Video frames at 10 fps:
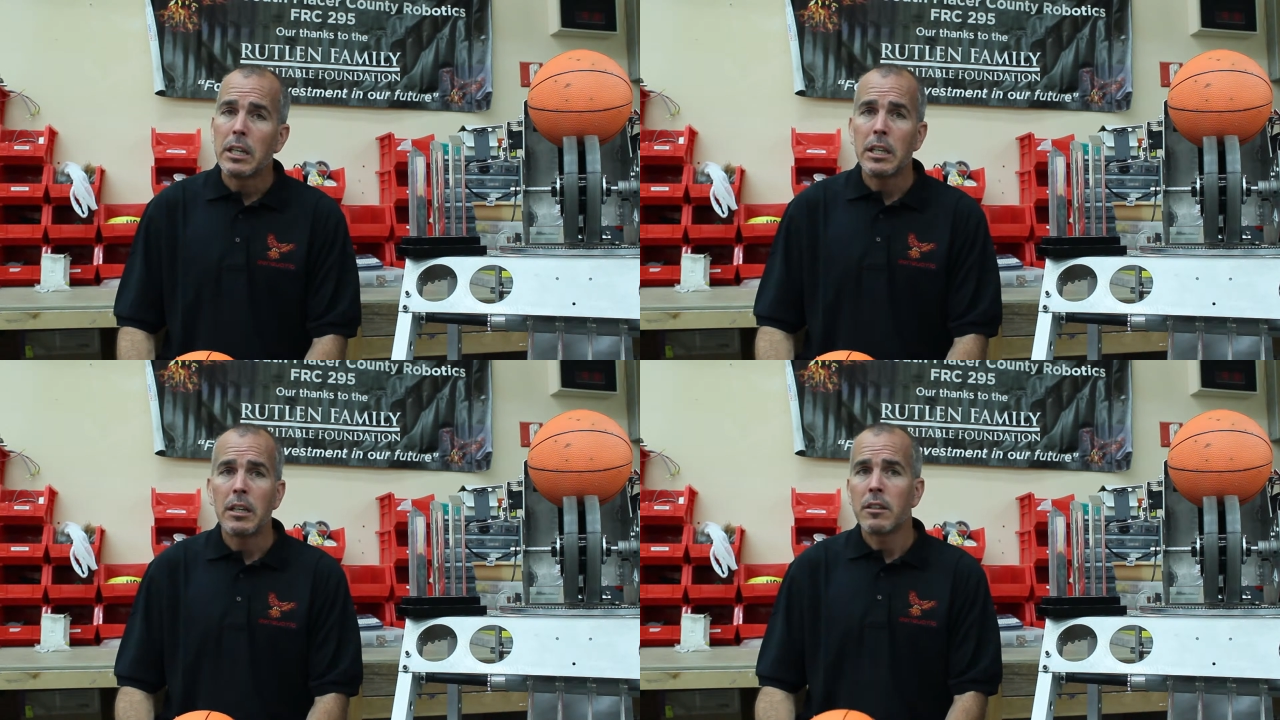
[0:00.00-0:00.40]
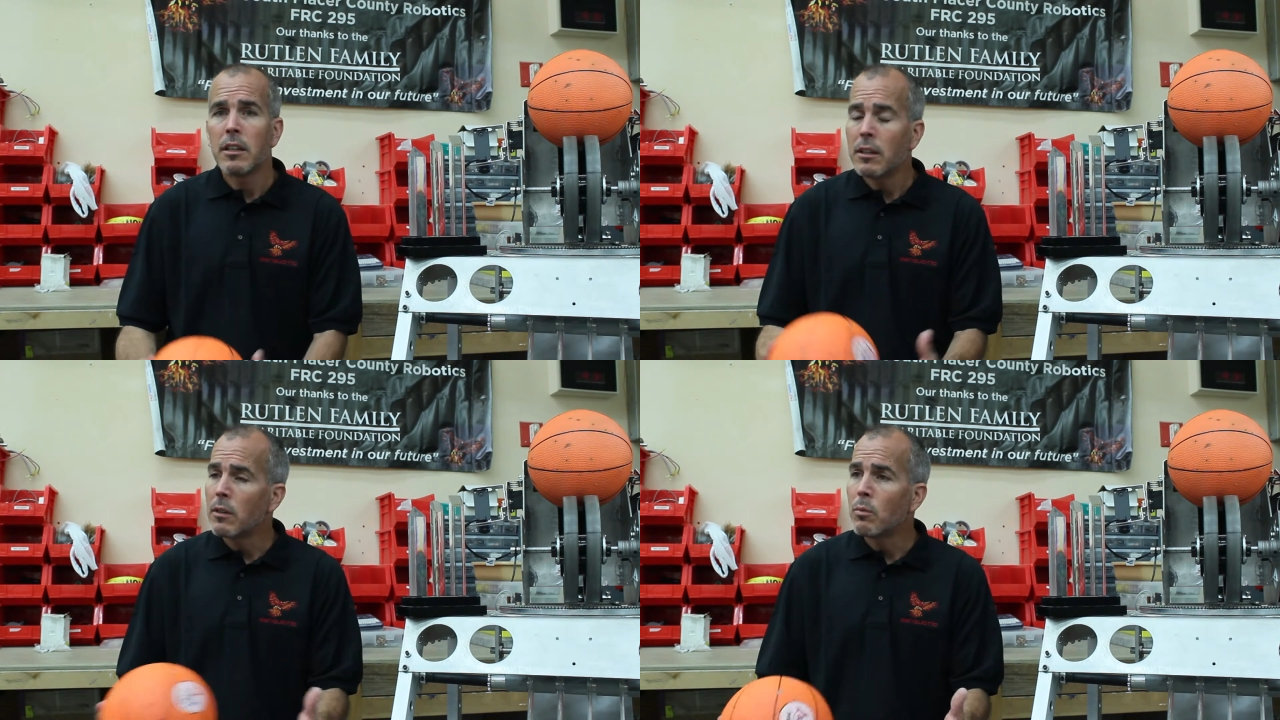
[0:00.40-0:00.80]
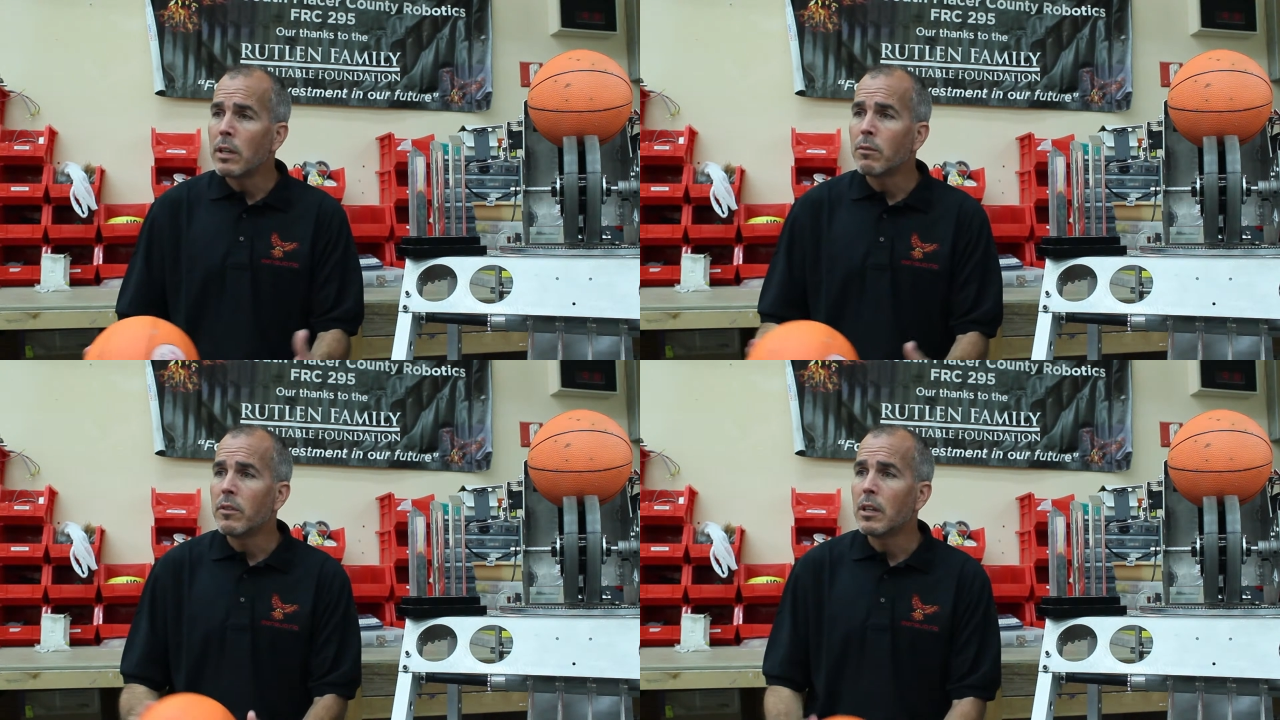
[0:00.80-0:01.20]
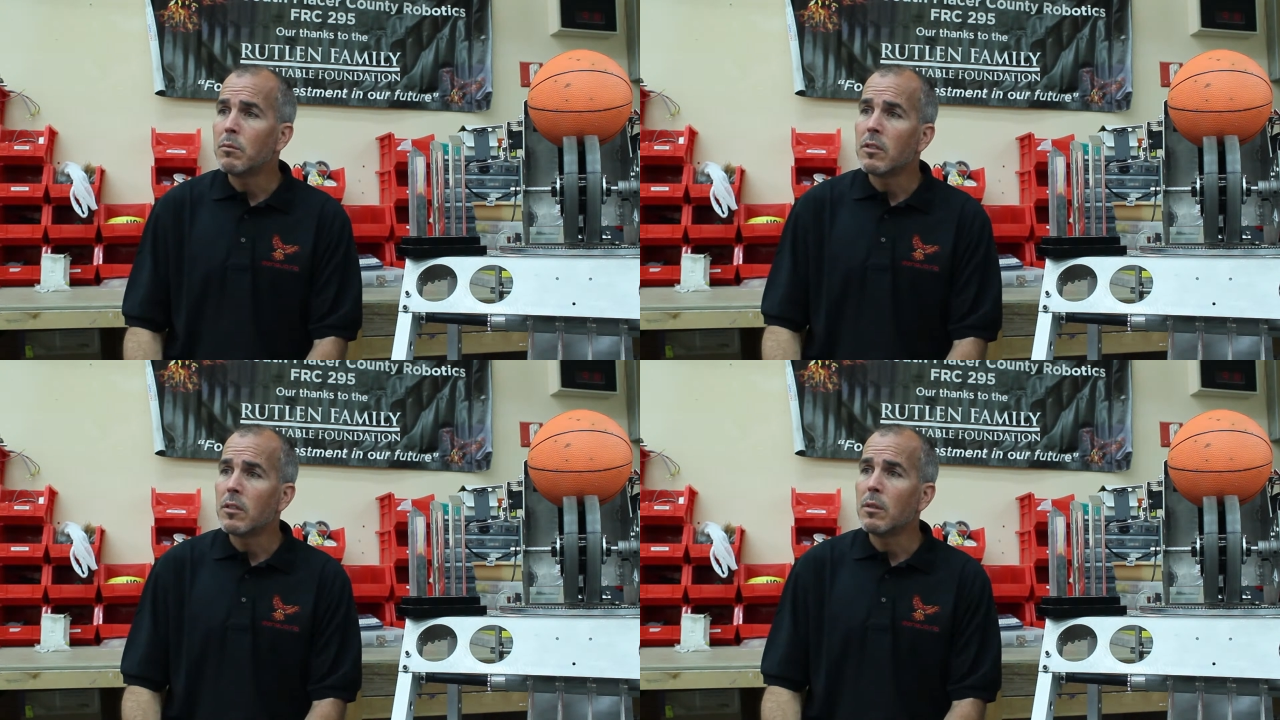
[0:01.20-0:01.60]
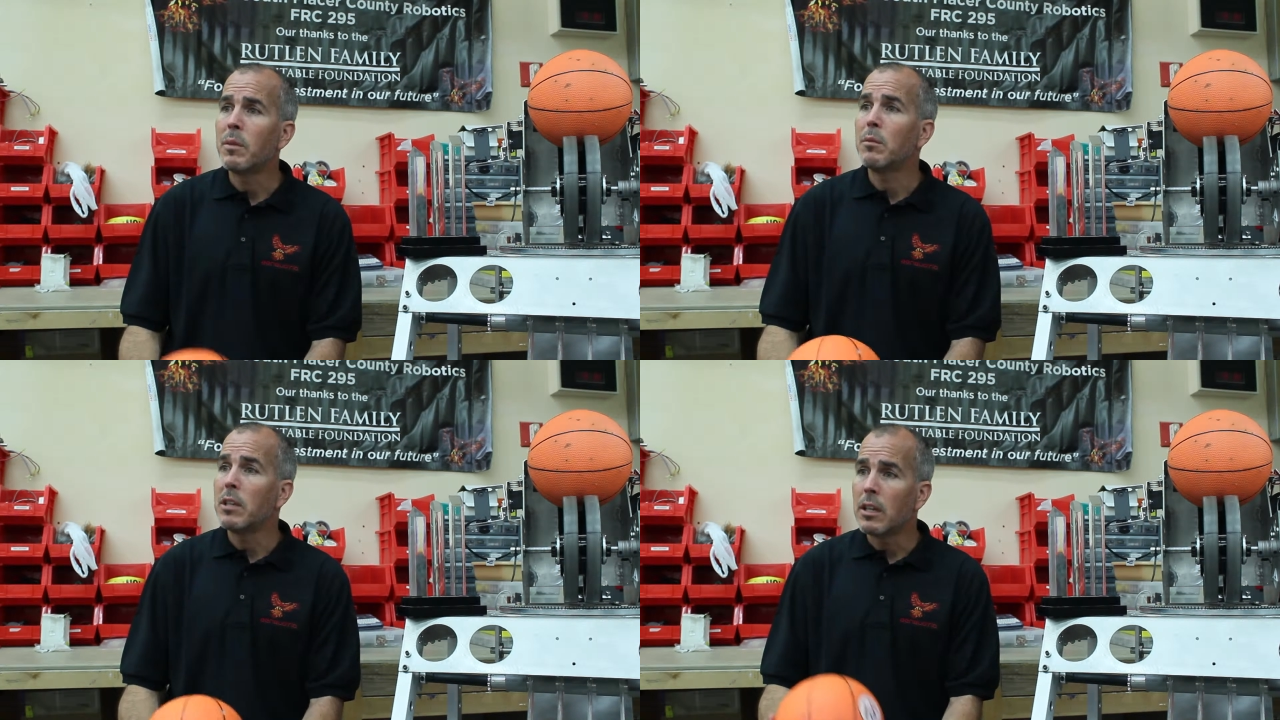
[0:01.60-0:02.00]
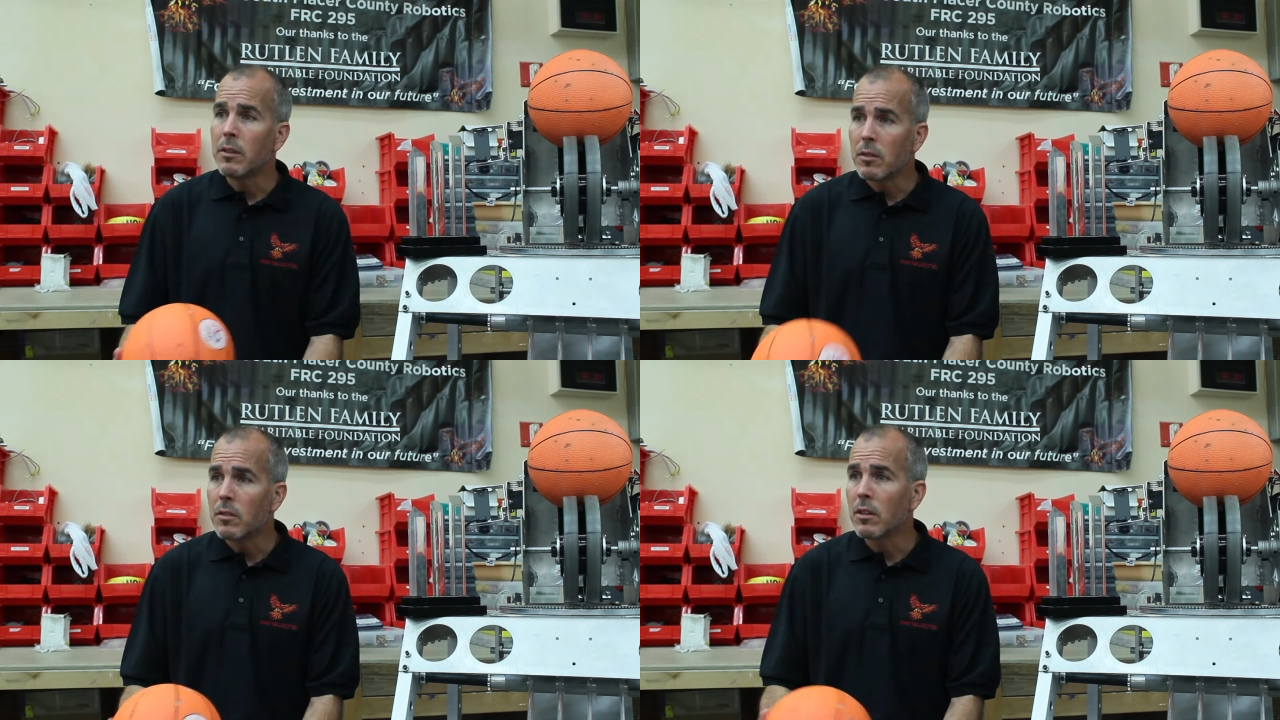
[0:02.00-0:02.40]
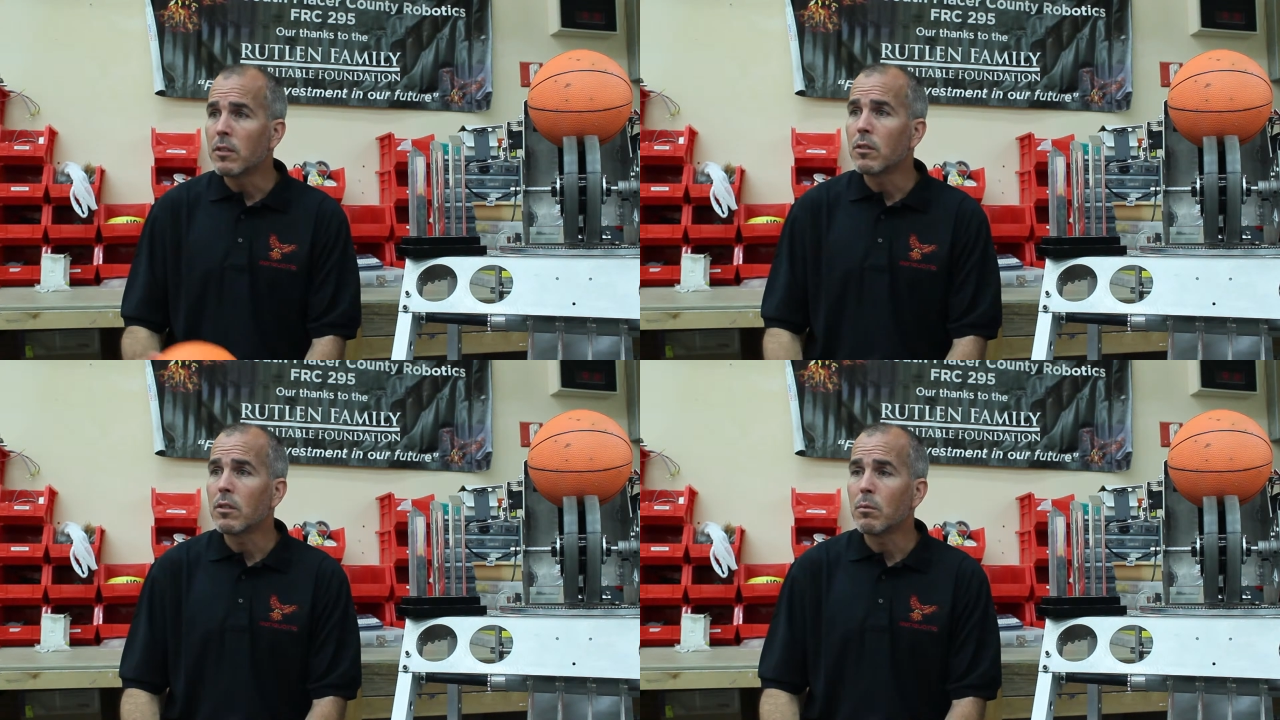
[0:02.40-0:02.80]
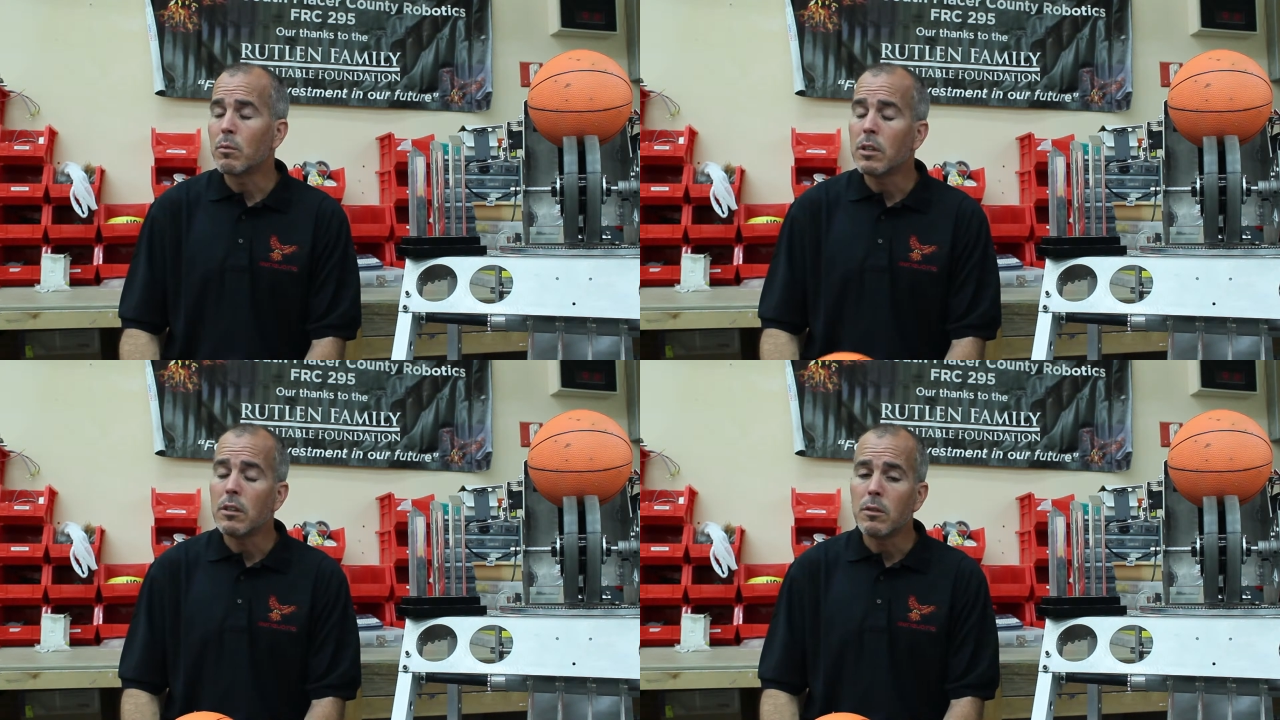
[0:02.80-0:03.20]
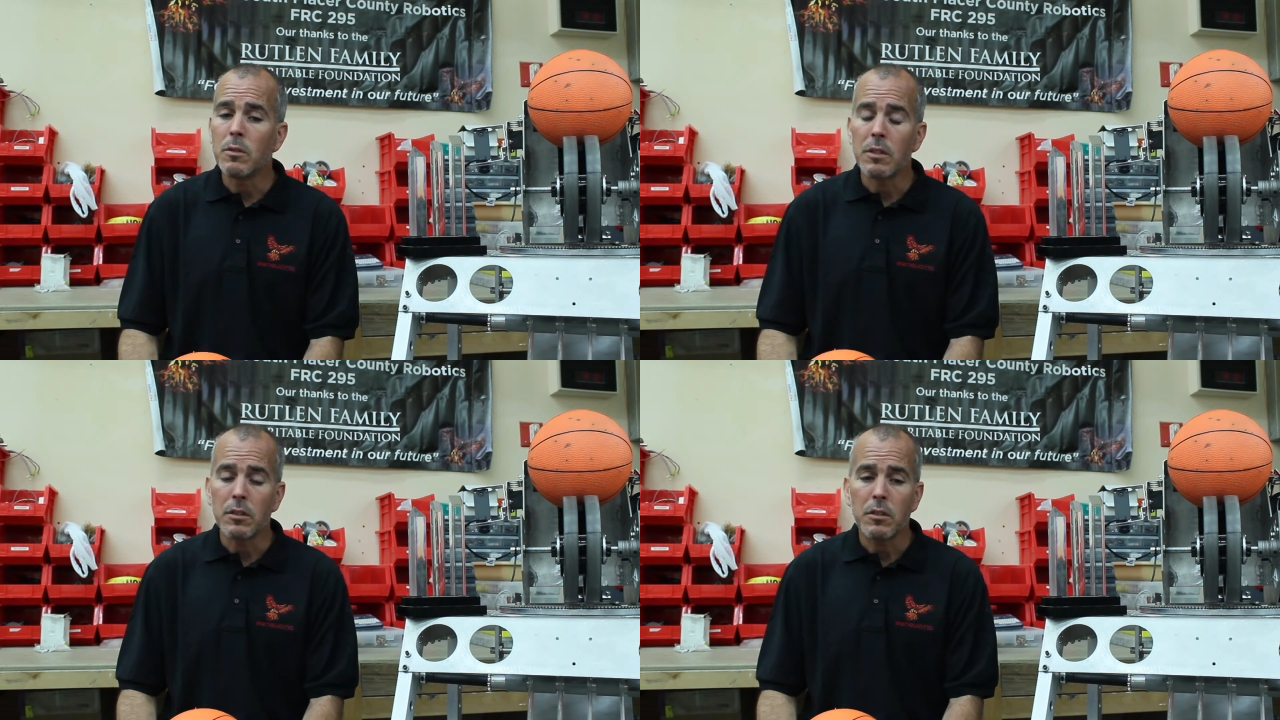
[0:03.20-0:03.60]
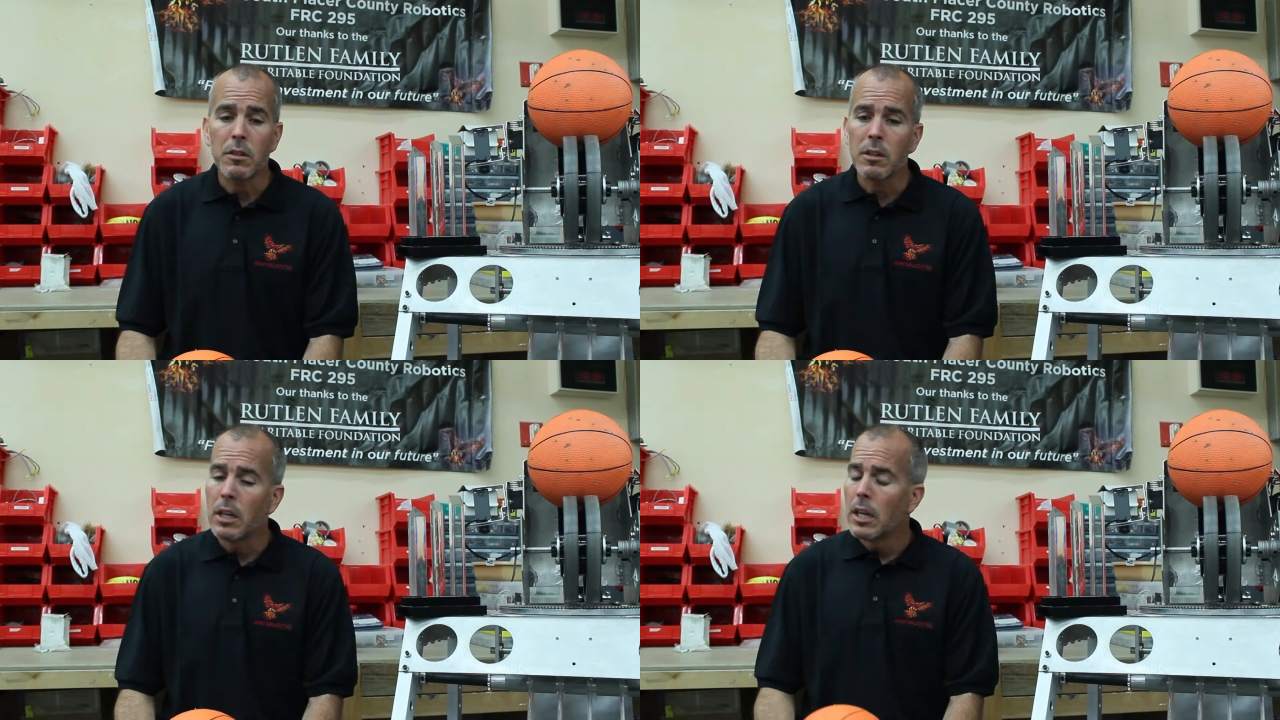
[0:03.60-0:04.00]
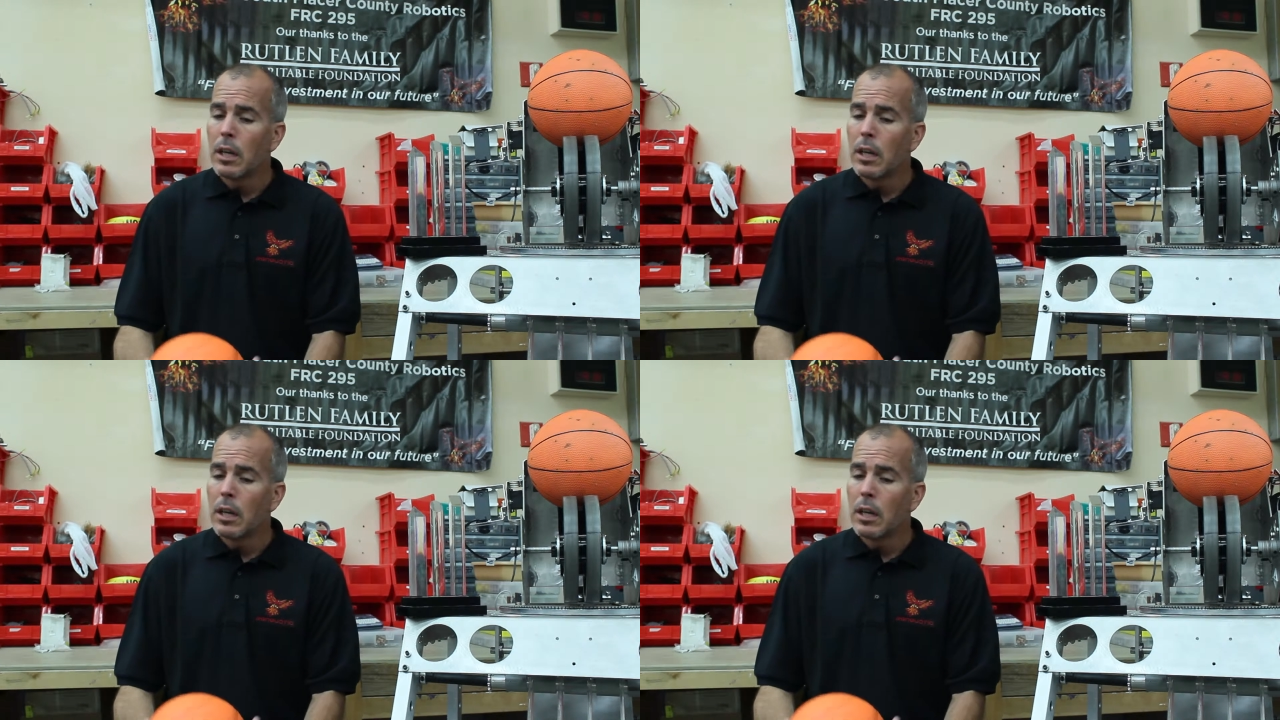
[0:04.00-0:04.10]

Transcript: and in a way for them to see maybe, hey, this is also something we can use next year.